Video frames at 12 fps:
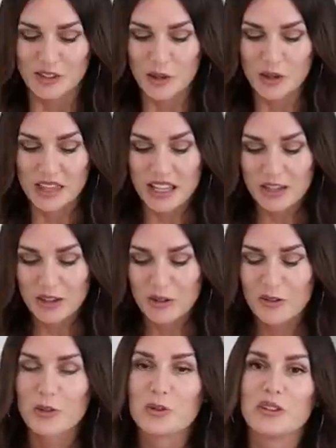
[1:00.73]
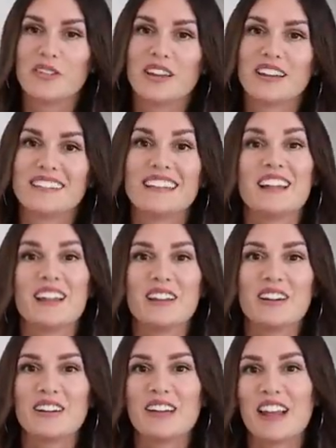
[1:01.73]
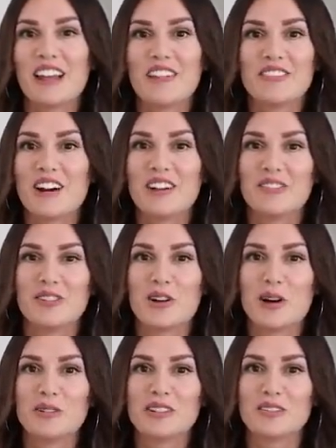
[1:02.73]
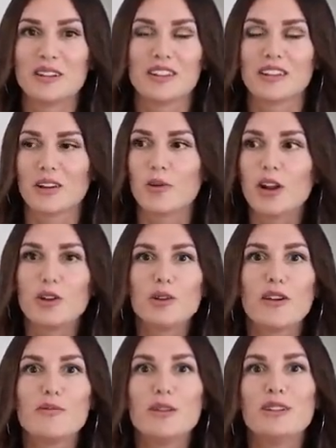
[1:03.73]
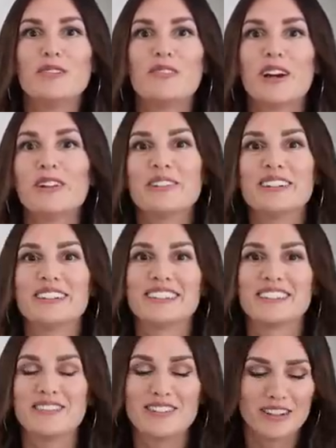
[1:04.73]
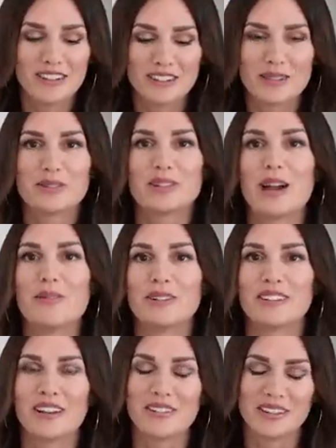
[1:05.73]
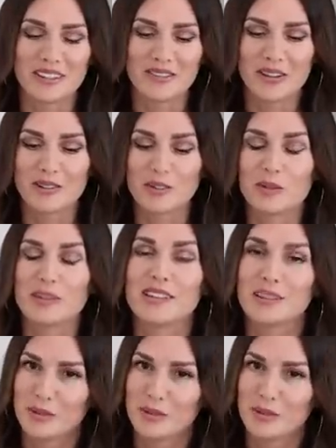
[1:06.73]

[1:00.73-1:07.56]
So thank you for believing us. And I and I've gotten a few comments where you guys are like, why don't you have a million followers or a million subscribers? I always say followers, but